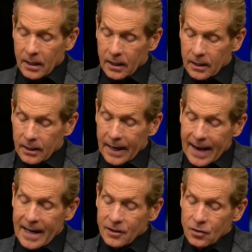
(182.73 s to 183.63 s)

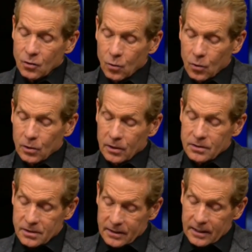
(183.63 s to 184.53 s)
At New
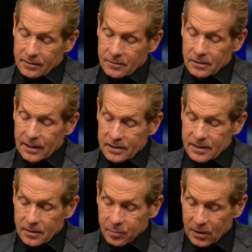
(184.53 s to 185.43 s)
Orleans in that
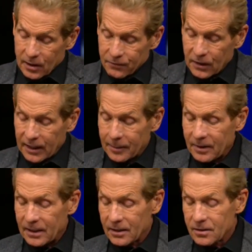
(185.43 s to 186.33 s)
classic playoff game,
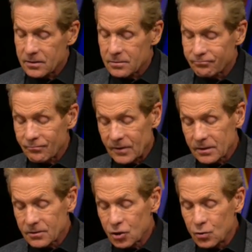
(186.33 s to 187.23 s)
he had
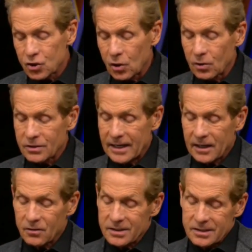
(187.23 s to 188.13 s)
2 solo
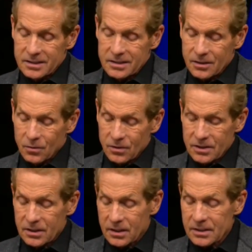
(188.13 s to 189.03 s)
tackles and 0
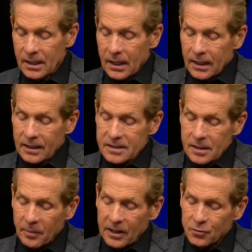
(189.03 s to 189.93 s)
assists. Against
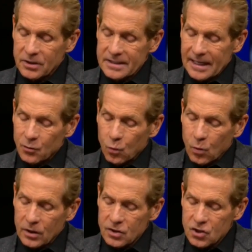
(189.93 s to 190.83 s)
the Patriots, he had
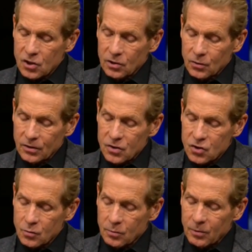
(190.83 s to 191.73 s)
1 solo in the
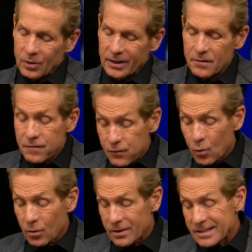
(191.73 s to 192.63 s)
Super Bowl and
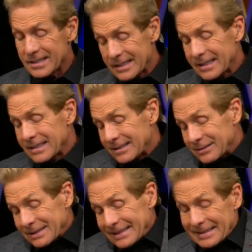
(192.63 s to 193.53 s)
4 assists.
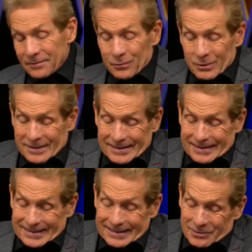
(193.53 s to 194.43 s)
Okay, 4
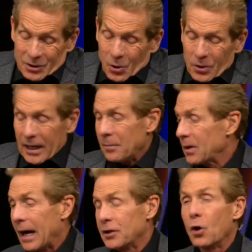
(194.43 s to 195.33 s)
assists is okay,
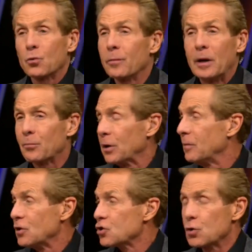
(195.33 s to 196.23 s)
but I don't remember him
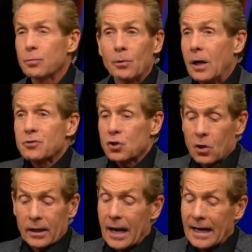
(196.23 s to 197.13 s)
in the Super Bowl. I'm
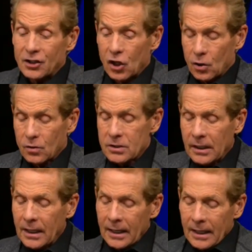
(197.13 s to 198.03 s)
sorry, I don't.
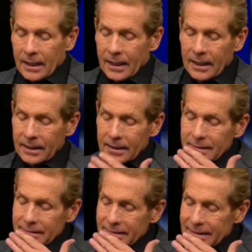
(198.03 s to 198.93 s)
And
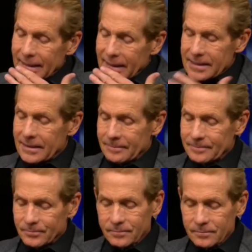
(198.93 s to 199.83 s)
yet,
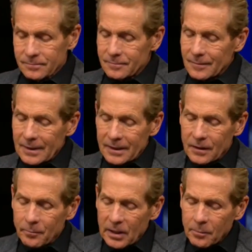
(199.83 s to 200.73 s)
in
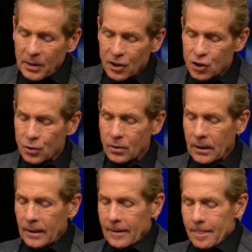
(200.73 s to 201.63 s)
the big picture,
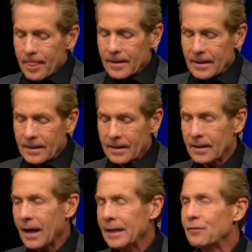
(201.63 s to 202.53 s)

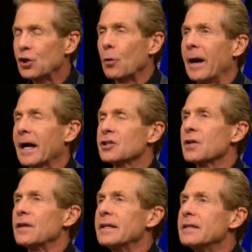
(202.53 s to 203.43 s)
I even go back
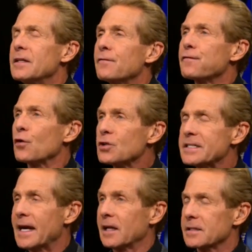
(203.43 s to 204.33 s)
to the first
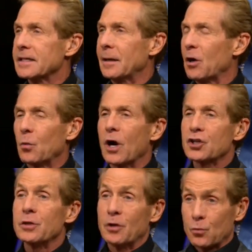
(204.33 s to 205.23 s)
Dallas game I
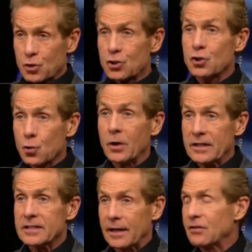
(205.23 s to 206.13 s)
watched him in, which was the
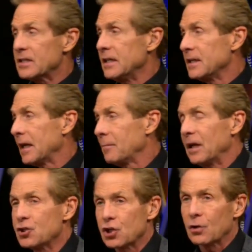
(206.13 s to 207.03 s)
2017 game
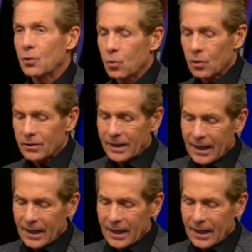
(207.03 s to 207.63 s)
at Jerry World.